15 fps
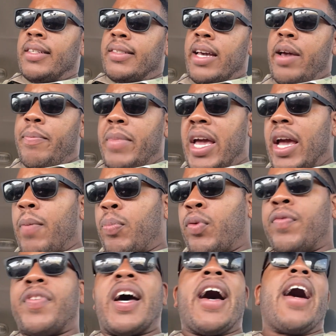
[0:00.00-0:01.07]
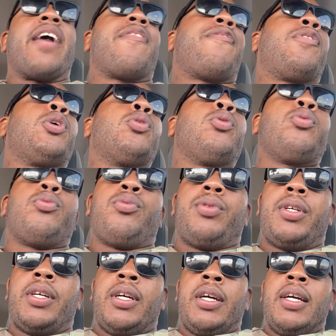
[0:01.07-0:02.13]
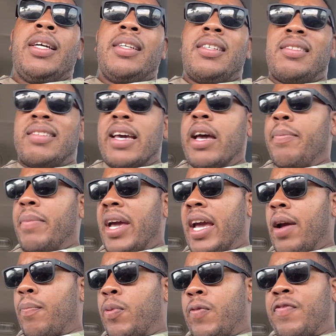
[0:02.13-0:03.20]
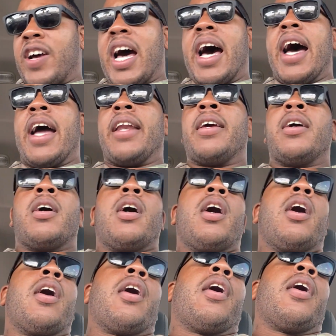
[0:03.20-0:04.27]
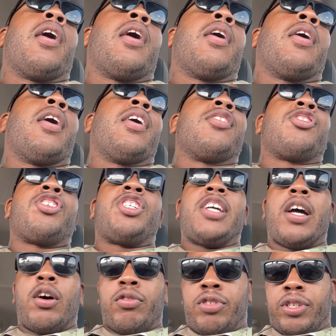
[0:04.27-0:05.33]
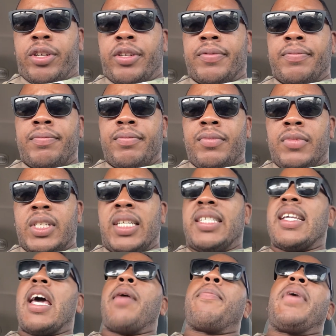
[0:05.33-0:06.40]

does that man provide food? Does that man provide uh, a shelter? Does that